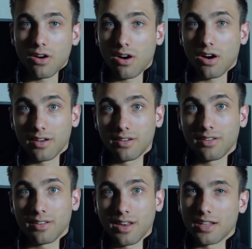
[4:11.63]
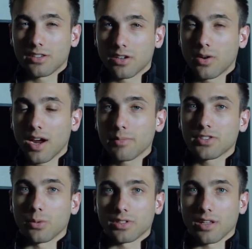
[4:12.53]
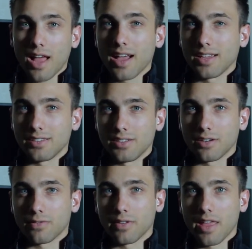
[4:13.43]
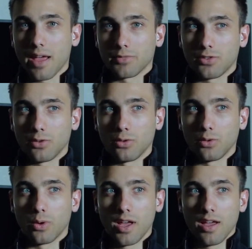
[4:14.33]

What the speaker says: on Instagram, so it's a lot easier for them to